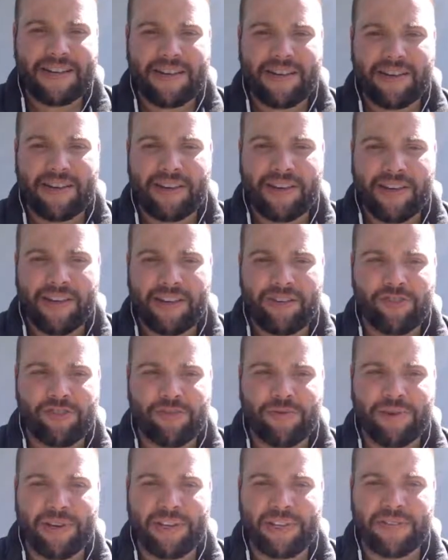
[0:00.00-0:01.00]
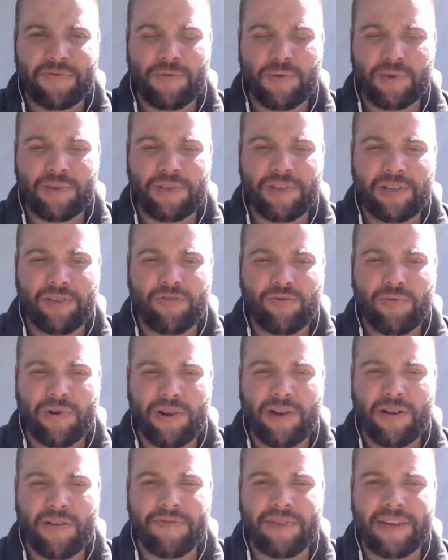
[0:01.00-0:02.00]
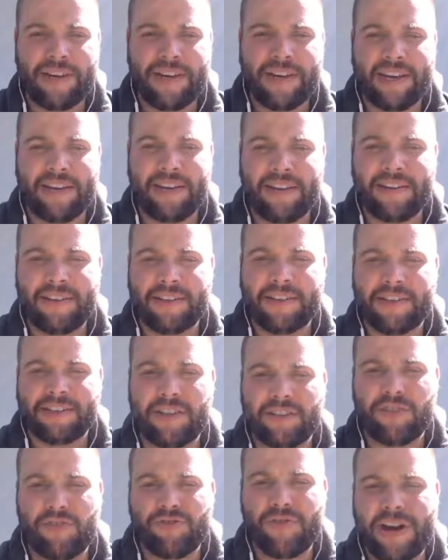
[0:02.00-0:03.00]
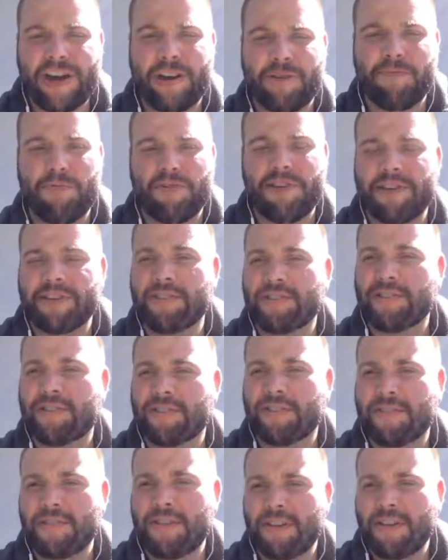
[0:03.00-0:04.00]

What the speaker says: Okay, it's showing as $14.12, and I can click track price.